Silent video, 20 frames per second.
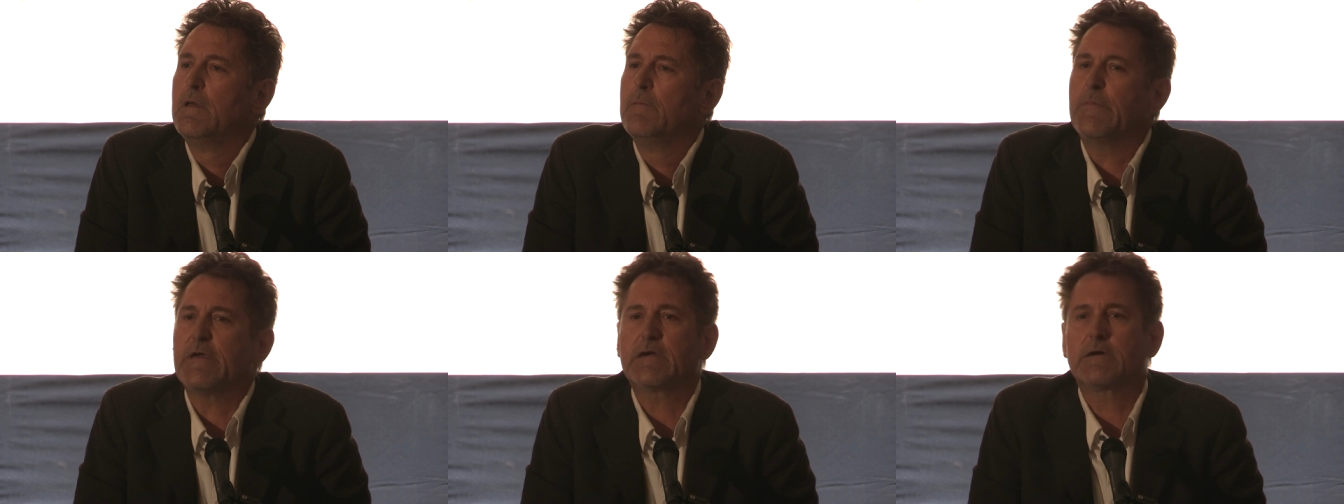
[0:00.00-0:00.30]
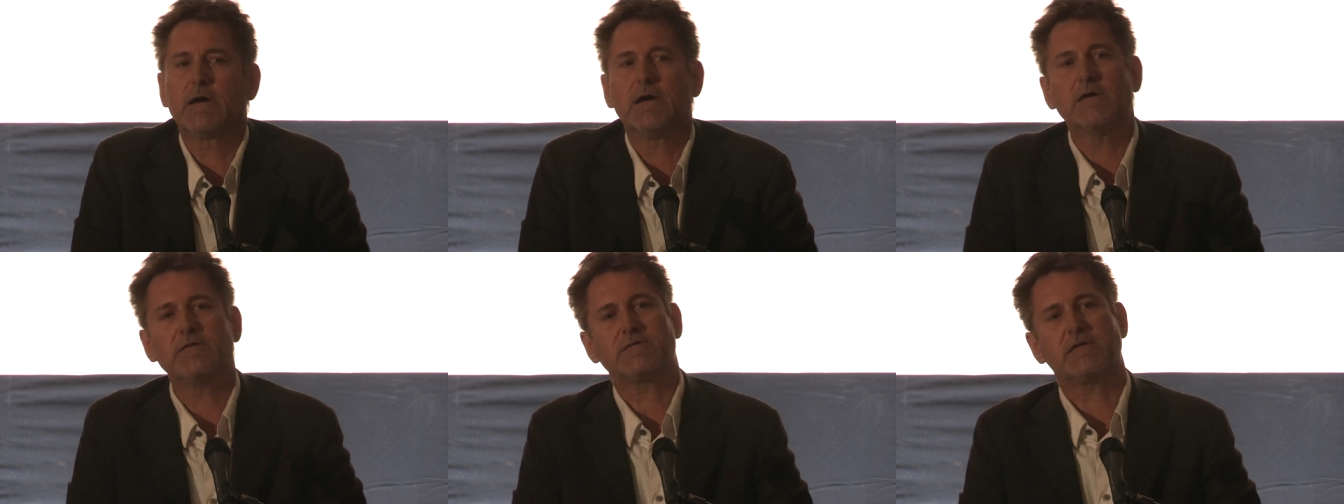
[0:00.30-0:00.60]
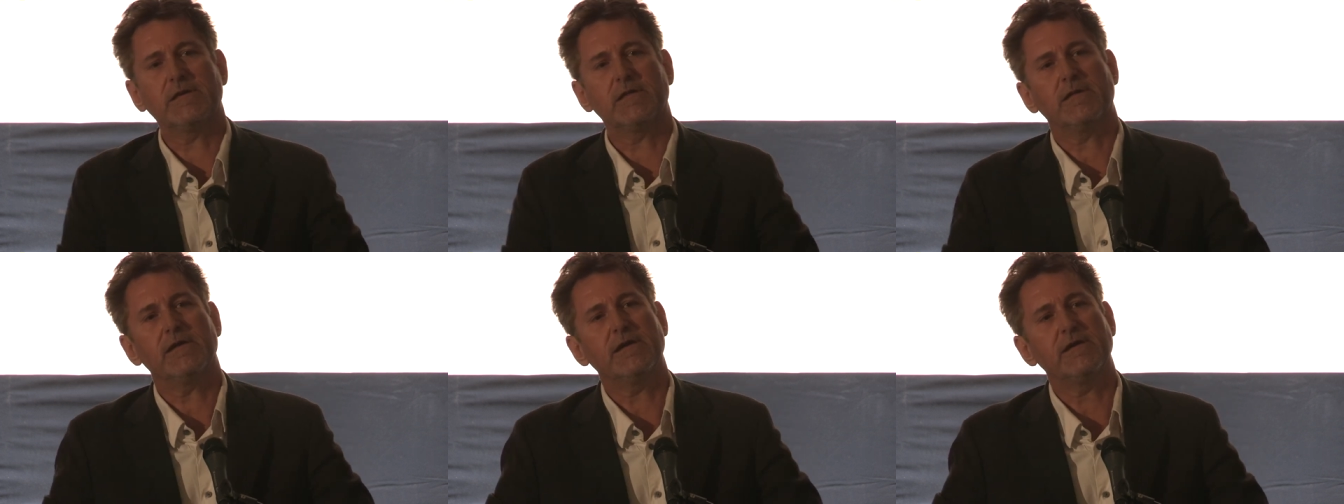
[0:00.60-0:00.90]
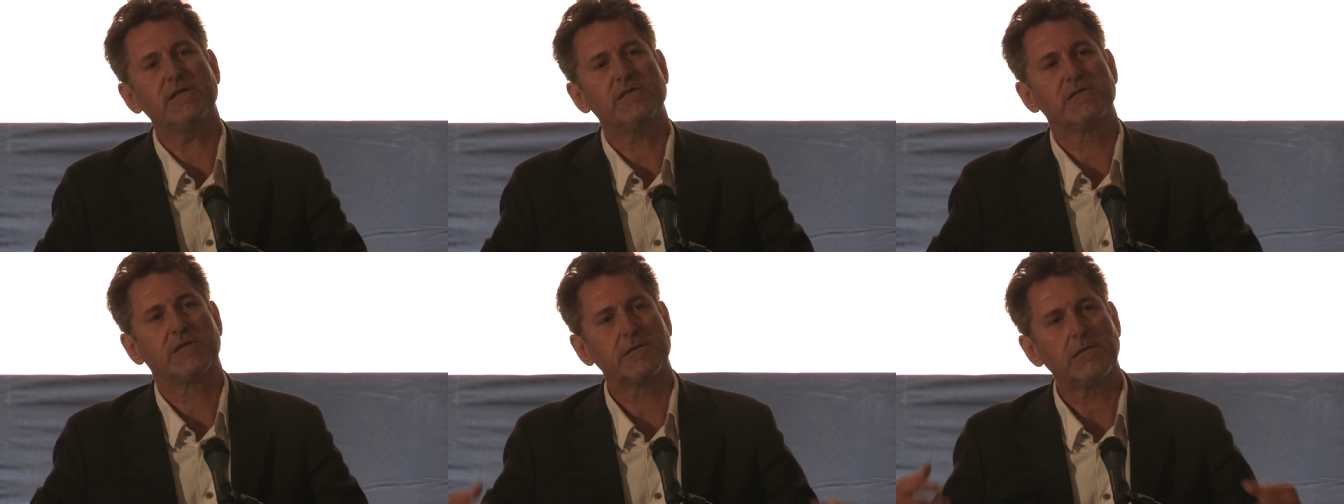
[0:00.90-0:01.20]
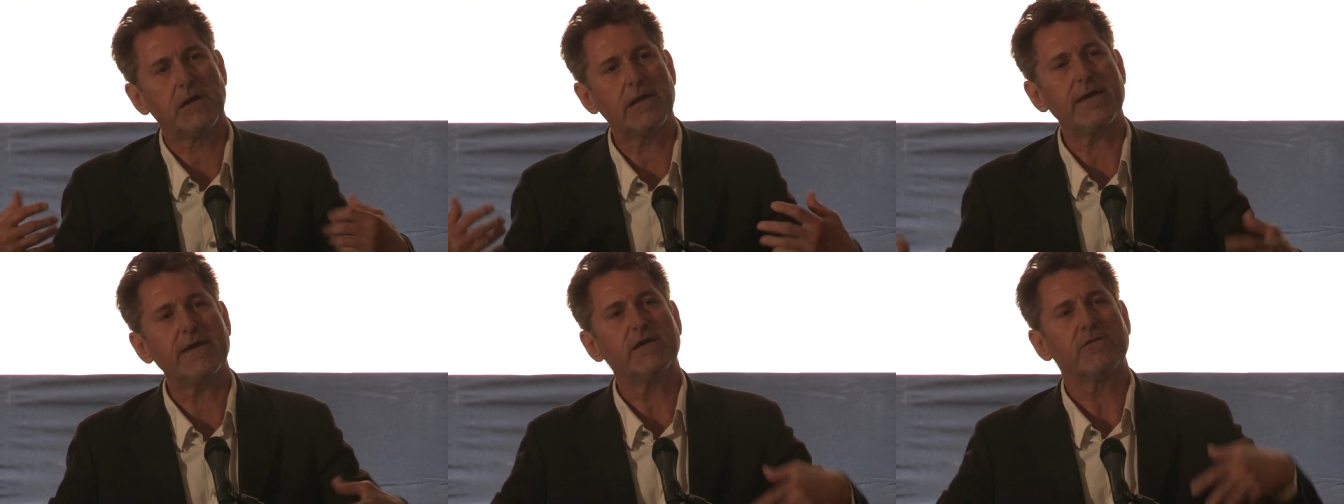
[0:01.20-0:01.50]
because it, it is
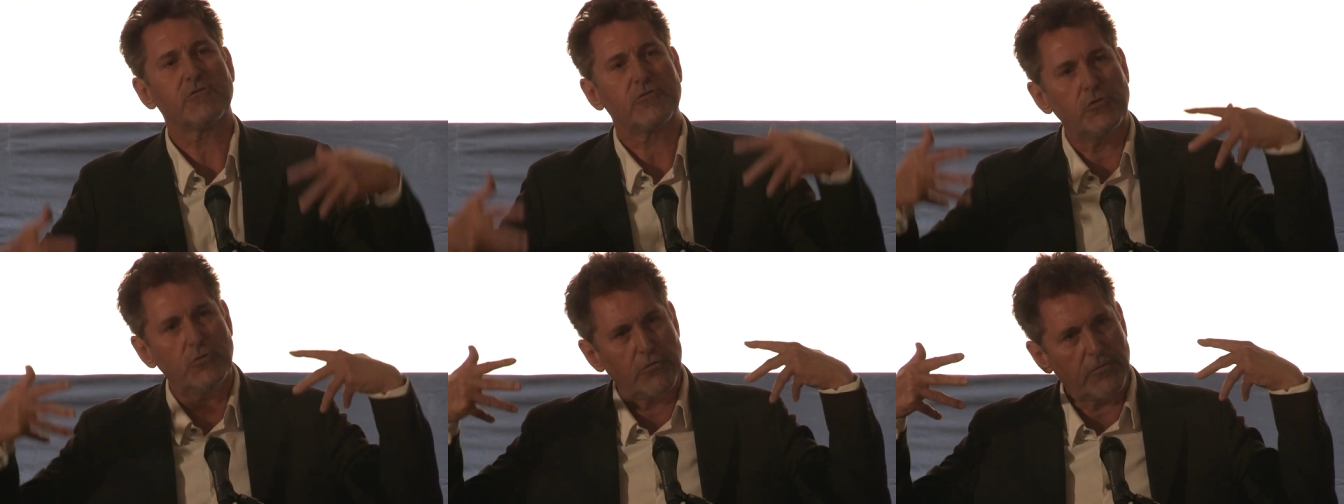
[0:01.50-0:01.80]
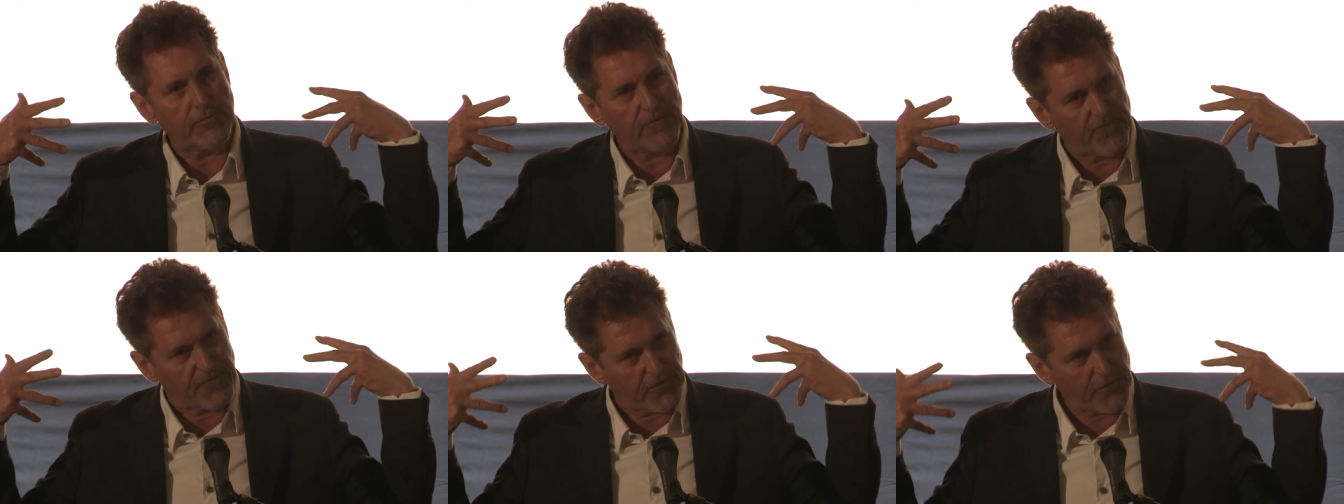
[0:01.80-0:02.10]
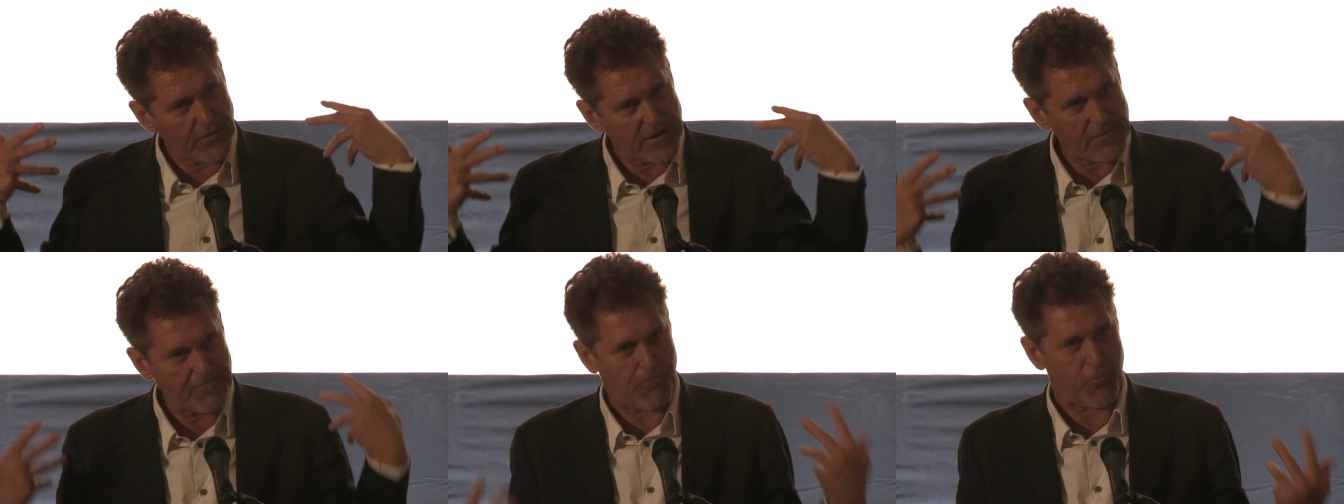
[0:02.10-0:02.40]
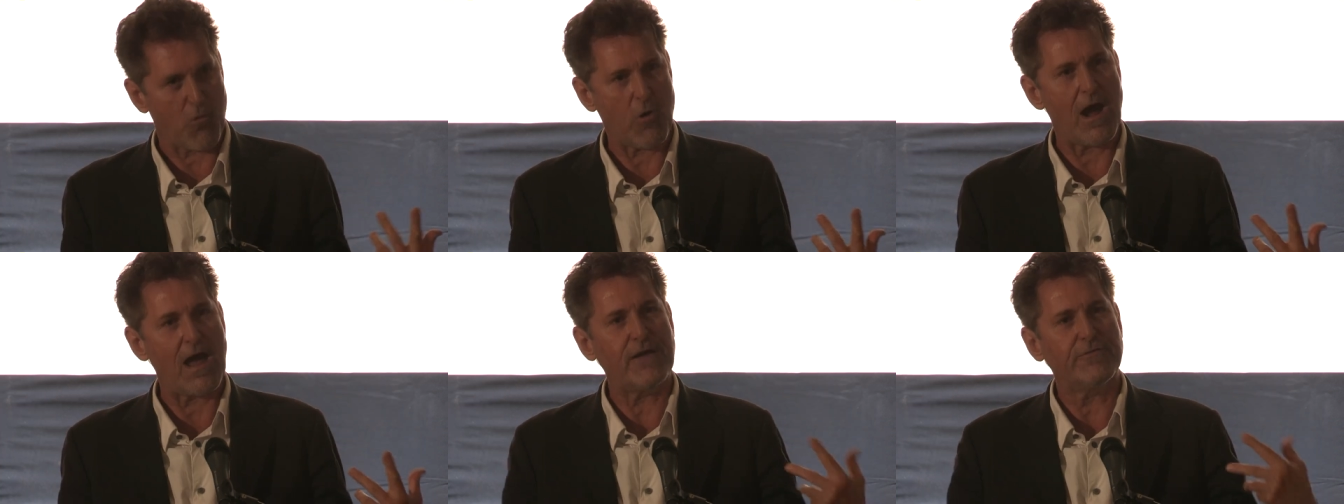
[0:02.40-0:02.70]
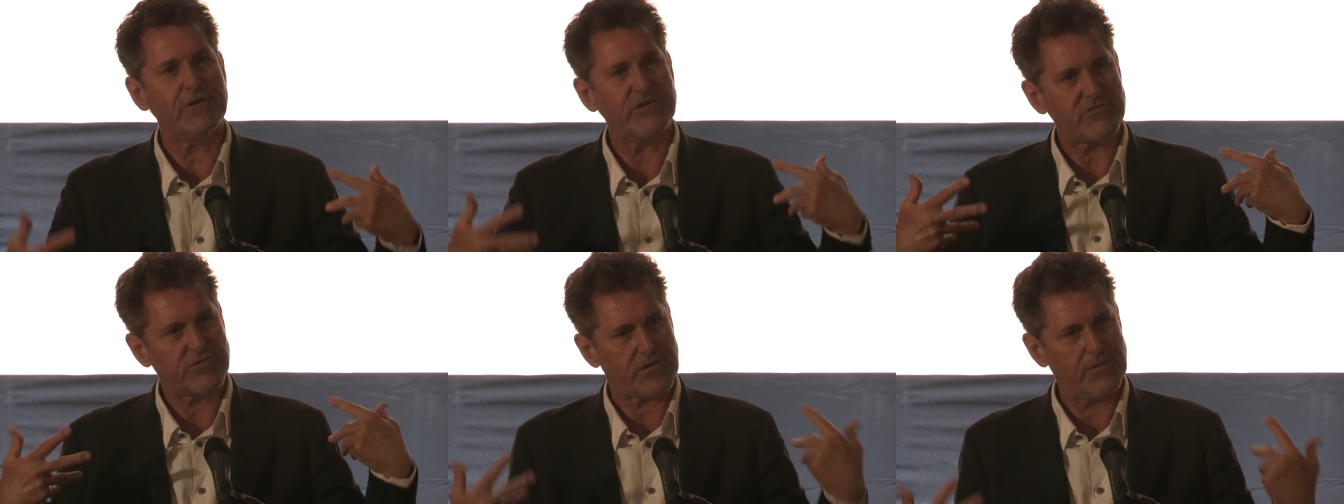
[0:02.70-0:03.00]
linked to very private,